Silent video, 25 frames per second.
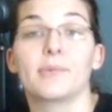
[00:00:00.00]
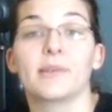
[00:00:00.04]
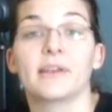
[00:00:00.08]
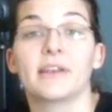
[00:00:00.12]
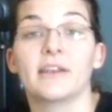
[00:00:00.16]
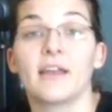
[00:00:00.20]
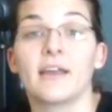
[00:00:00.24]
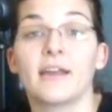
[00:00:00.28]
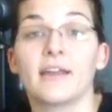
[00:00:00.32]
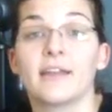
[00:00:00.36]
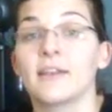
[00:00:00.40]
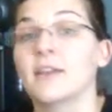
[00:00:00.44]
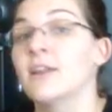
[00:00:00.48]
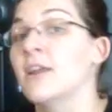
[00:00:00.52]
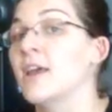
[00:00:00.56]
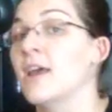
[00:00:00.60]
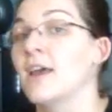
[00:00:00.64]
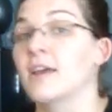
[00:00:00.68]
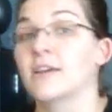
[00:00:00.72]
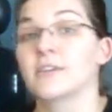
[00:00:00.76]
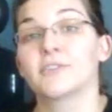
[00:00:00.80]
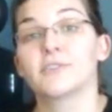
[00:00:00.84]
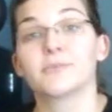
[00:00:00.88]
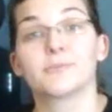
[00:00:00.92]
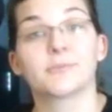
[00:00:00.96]
but not
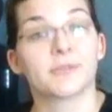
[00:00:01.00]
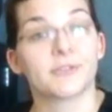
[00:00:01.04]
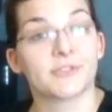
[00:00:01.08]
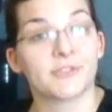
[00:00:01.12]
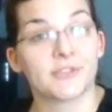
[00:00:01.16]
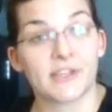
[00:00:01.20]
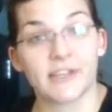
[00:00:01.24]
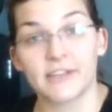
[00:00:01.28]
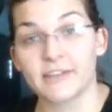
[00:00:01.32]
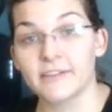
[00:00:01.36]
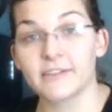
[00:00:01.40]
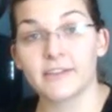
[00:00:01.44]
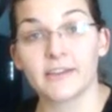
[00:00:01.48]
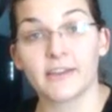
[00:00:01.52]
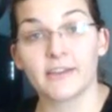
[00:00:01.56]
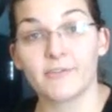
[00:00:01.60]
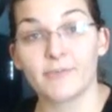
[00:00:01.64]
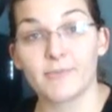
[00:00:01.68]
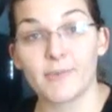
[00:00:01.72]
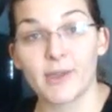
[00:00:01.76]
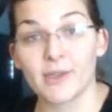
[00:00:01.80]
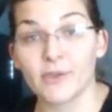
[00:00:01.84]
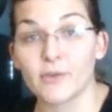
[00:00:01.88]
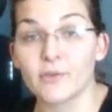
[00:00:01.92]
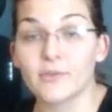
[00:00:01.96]
100% of
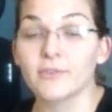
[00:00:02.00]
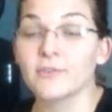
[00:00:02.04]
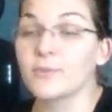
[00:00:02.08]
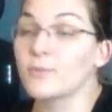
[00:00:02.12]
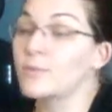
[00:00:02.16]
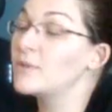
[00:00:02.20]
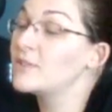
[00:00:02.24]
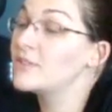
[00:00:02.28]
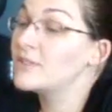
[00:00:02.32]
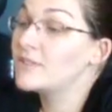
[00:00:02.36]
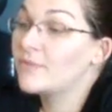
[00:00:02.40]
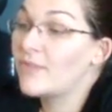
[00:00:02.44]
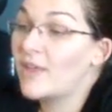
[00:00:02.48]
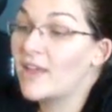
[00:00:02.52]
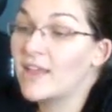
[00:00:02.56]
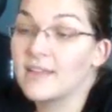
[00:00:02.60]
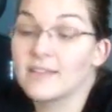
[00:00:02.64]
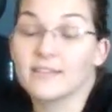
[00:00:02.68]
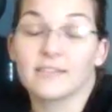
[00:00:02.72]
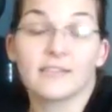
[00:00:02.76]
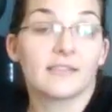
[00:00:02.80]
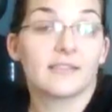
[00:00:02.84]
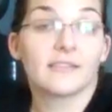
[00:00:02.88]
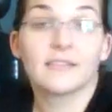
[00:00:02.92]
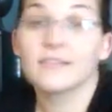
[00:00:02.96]
my goals, which is fine.